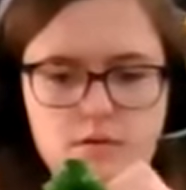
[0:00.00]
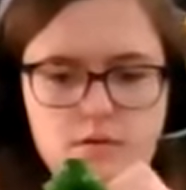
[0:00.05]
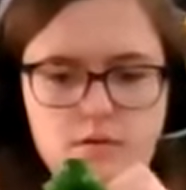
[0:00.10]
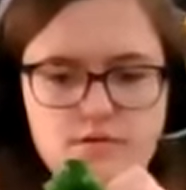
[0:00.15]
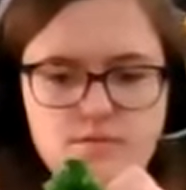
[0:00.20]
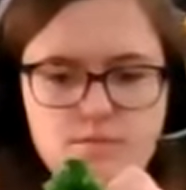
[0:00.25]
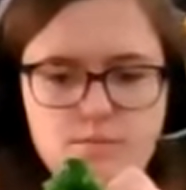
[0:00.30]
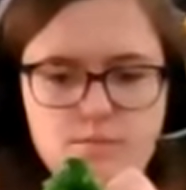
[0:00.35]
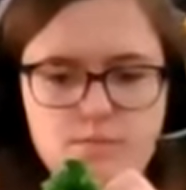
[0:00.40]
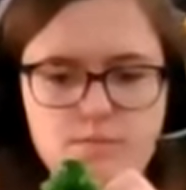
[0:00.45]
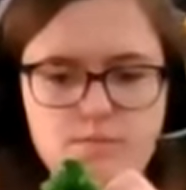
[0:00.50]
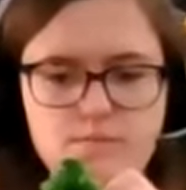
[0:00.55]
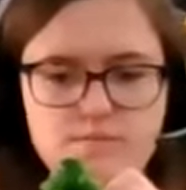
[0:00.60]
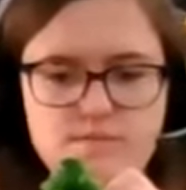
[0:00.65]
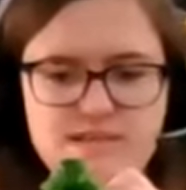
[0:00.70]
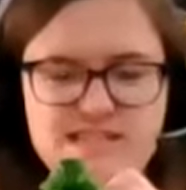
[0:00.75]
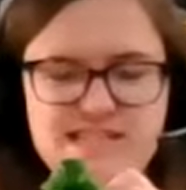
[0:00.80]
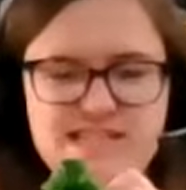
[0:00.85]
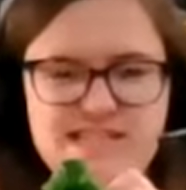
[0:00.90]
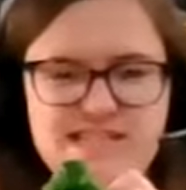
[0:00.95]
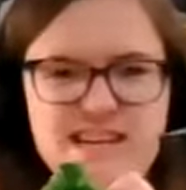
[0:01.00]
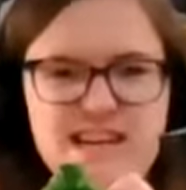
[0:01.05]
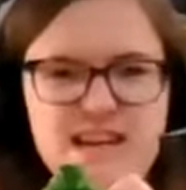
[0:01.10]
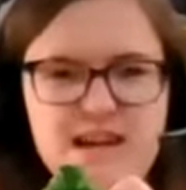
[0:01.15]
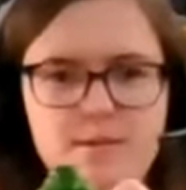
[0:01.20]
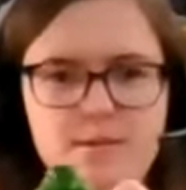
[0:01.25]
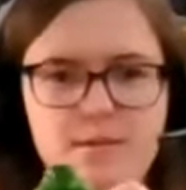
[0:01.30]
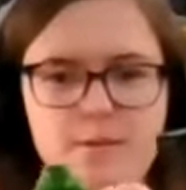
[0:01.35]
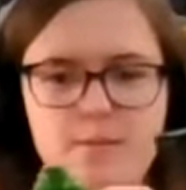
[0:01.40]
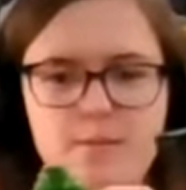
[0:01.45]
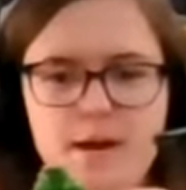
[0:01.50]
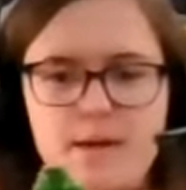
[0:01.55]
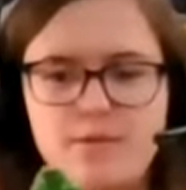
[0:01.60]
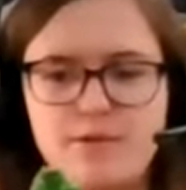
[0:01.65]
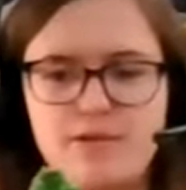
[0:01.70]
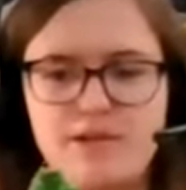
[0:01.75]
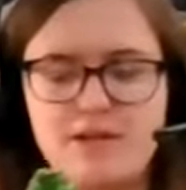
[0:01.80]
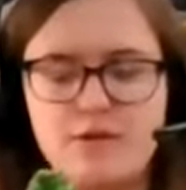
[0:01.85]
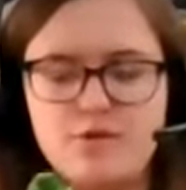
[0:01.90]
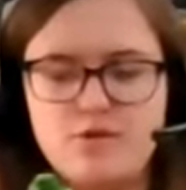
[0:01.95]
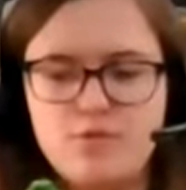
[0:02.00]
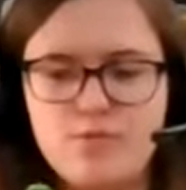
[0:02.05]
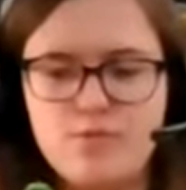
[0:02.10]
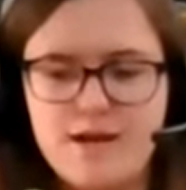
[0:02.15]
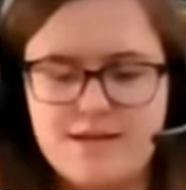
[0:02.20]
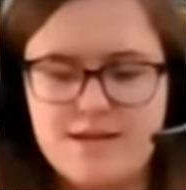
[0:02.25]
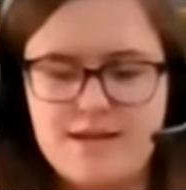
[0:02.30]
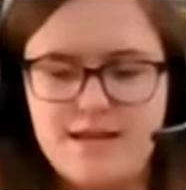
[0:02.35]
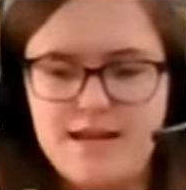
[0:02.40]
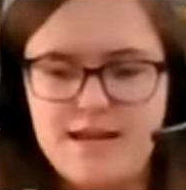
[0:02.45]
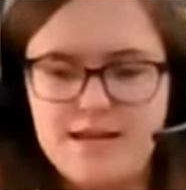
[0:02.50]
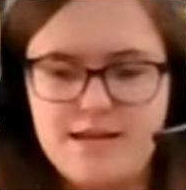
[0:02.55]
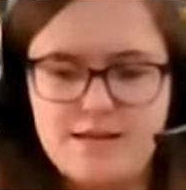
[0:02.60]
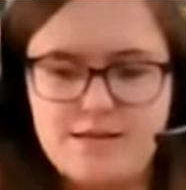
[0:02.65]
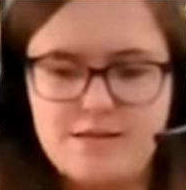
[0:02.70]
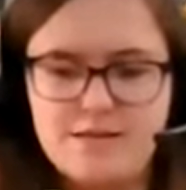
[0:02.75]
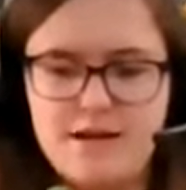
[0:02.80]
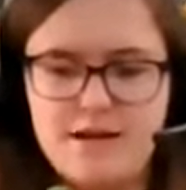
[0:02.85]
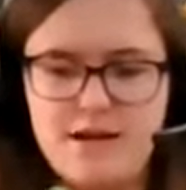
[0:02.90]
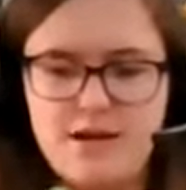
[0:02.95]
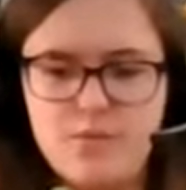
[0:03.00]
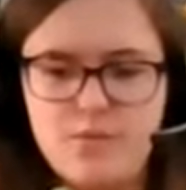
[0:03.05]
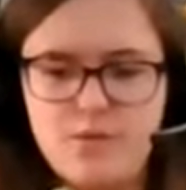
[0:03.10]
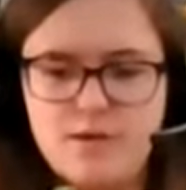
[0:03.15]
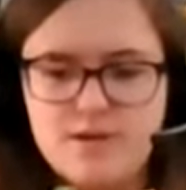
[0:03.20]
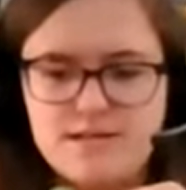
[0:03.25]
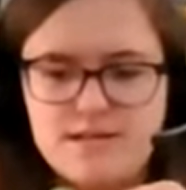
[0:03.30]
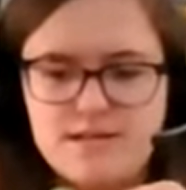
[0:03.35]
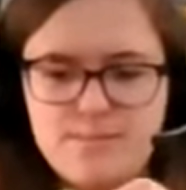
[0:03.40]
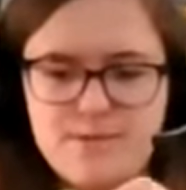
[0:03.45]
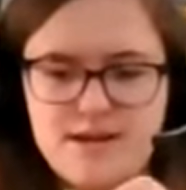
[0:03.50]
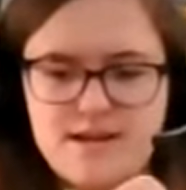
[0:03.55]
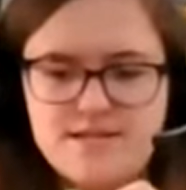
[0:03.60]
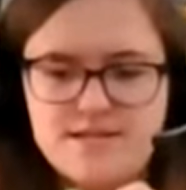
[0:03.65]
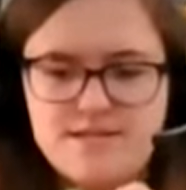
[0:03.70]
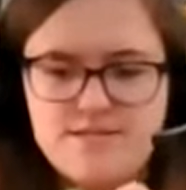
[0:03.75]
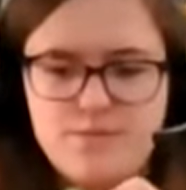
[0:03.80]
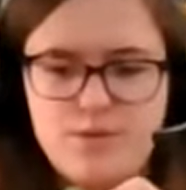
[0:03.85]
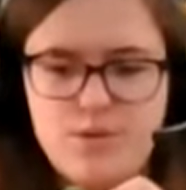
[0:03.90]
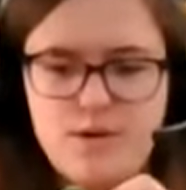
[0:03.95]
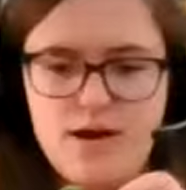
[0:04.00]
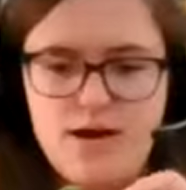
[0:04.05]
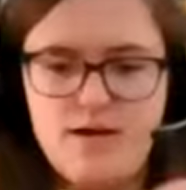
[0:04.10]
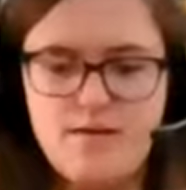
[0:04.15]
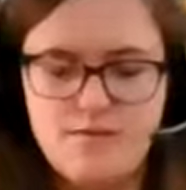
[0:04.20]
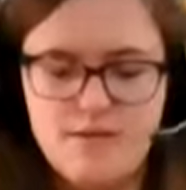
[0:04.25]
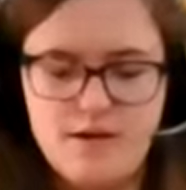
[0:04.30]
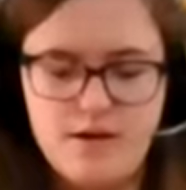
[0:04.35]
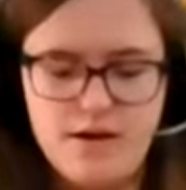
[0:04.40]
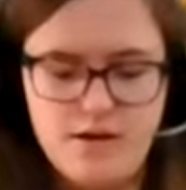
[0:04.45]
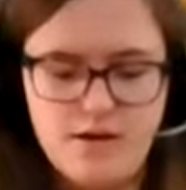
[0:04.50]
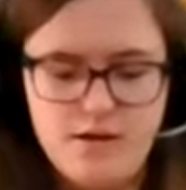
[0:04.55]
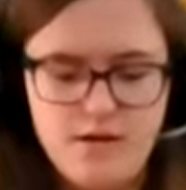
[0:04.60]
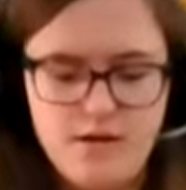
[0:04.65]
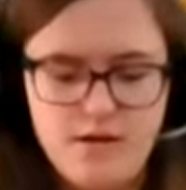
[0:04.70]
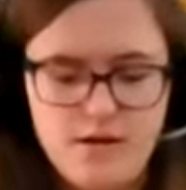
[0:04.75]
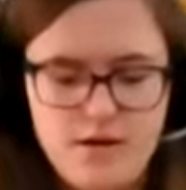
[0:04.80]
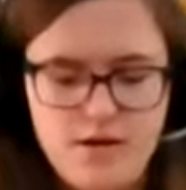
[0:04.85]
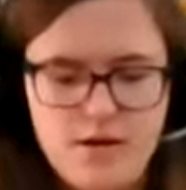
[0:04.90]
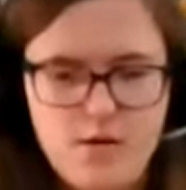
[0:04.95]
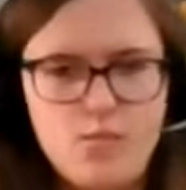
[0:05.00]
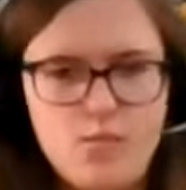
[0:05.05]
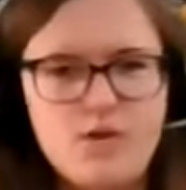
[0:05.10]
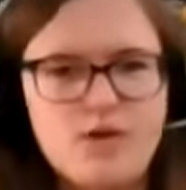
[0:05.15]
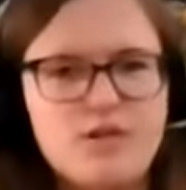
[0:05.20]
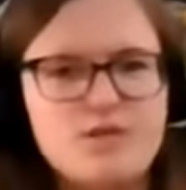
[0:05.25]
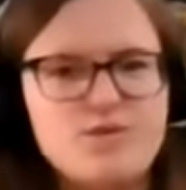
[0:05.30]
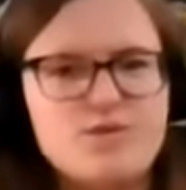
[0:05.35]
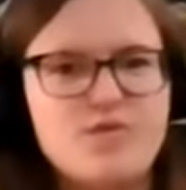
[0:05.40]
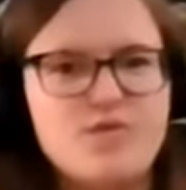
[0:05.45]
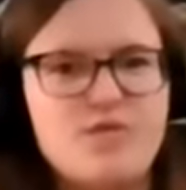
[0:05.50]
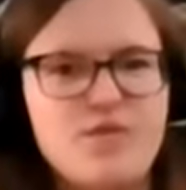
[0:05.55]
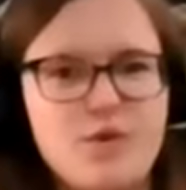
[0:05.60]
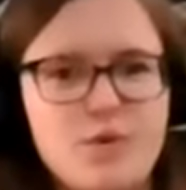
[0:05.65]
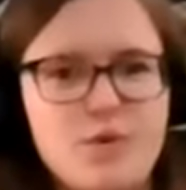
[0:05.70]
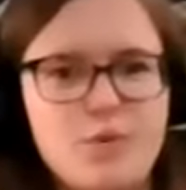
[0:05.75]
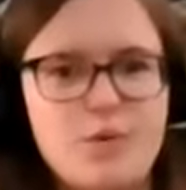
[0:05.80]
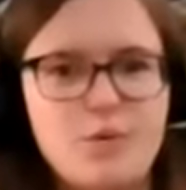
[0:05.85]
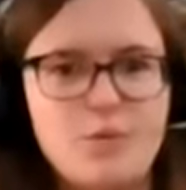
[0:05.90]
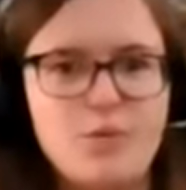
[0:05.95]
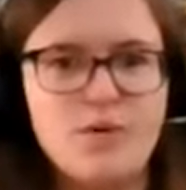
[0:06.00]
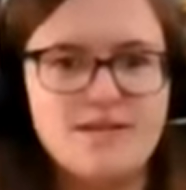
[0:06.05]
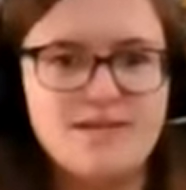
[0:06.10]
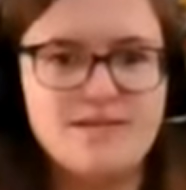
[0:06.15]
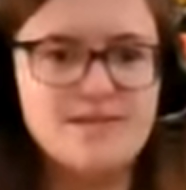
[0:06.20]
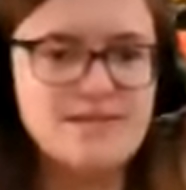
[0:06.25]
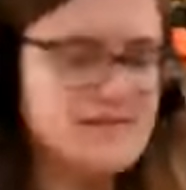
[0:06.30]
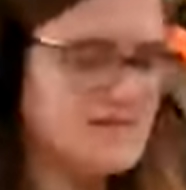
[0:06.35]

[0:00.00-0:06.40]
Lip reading: Just sticking a pipe cleaner directly in kind of works the best if you have one of those firmer ones.